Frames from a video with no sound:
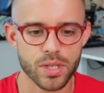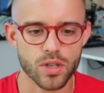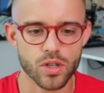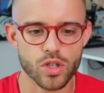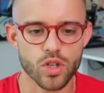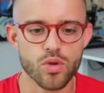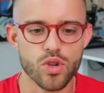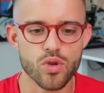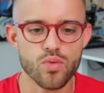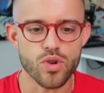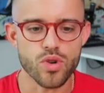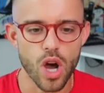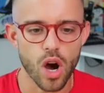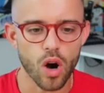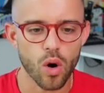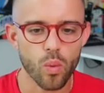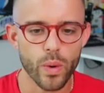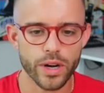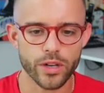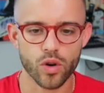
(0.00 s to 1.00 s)
So you know
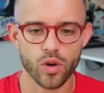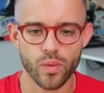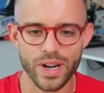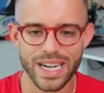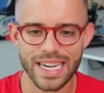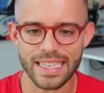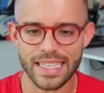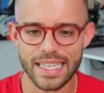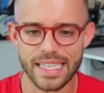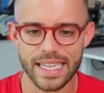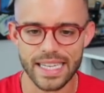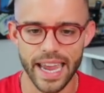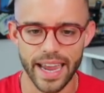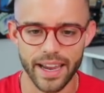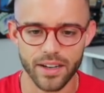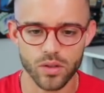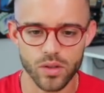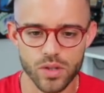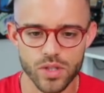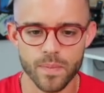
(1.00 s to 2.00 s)
when you're reading these
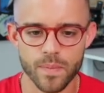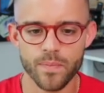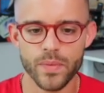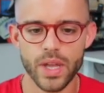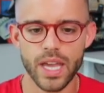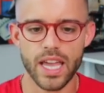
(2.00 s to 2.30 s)
candles,